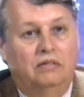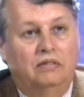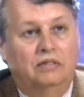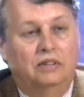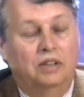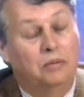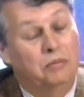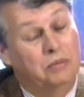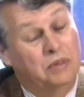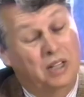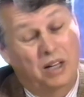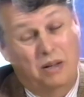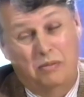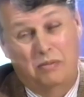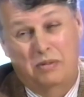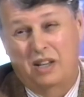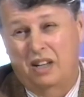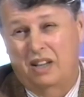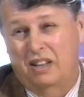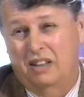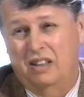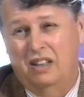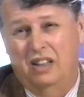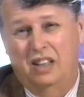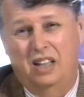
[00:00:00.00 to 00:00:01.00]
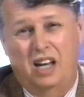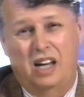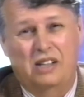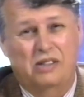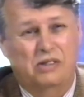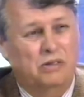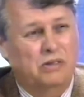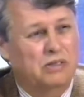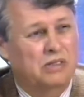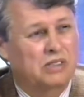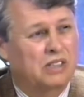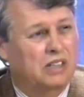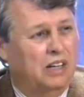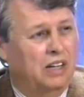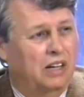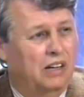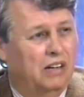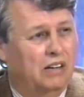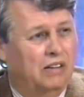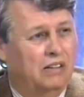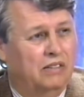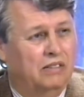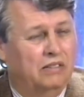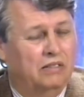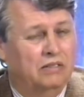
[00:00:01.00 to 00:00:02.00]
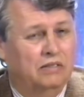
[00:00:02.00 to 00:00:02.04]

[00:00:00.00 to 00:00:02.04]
sometimes on colossal scale,